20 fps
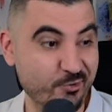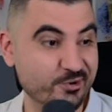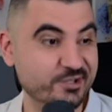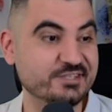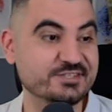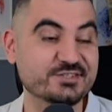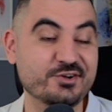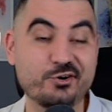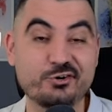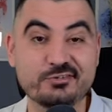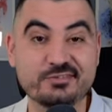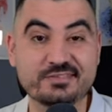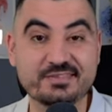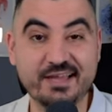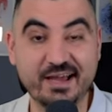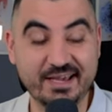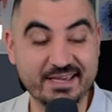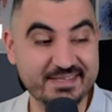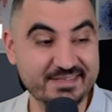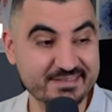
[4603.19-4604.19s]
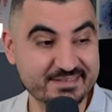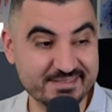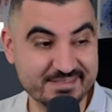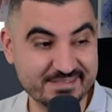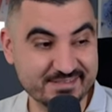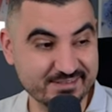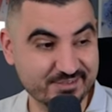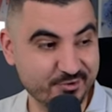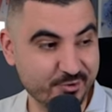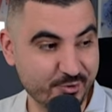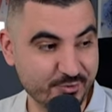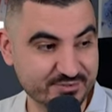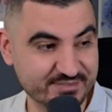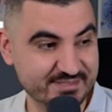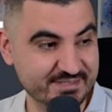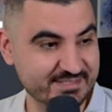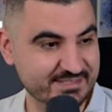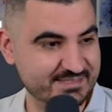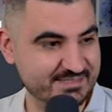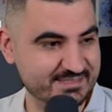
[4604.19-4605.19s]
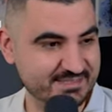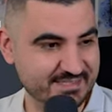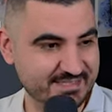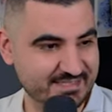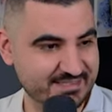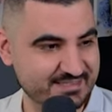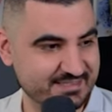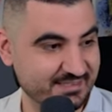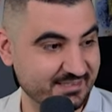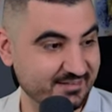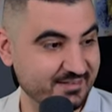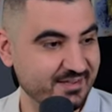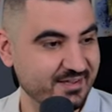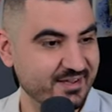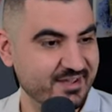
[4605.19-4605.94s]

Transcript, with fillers: He scored nineteen goals this season.